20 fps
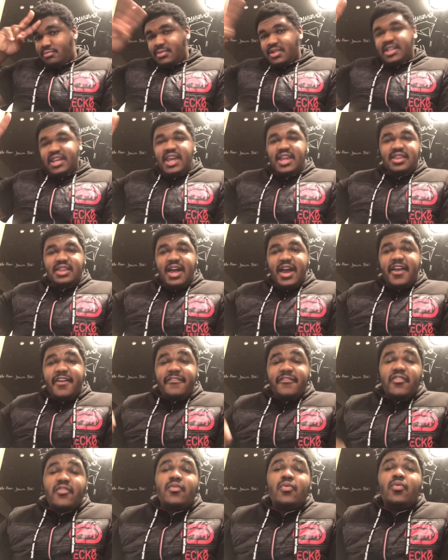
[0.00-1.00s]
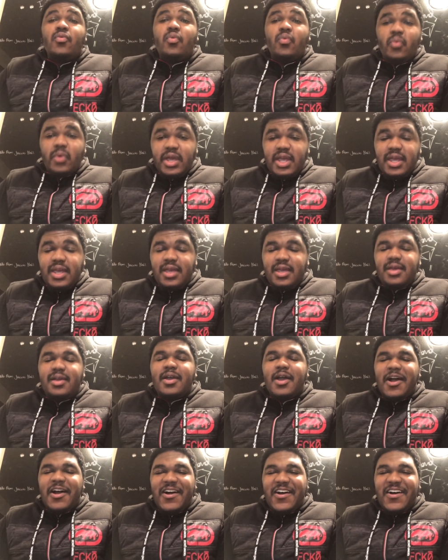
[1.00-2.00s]
King Life, we
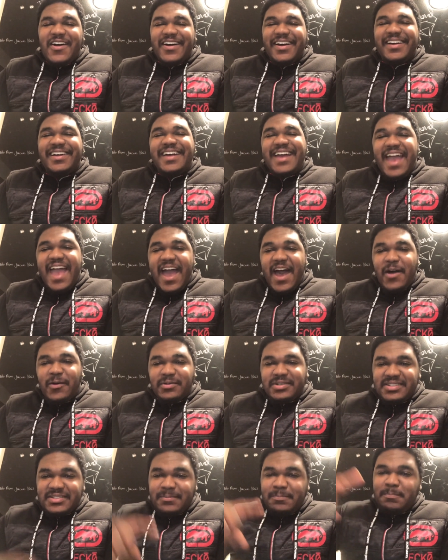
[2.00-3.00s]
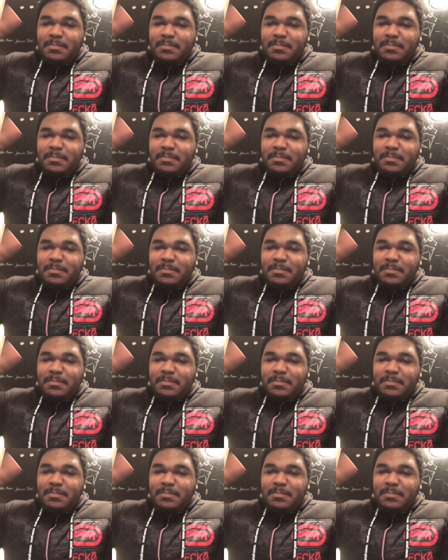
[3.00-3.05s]
are out.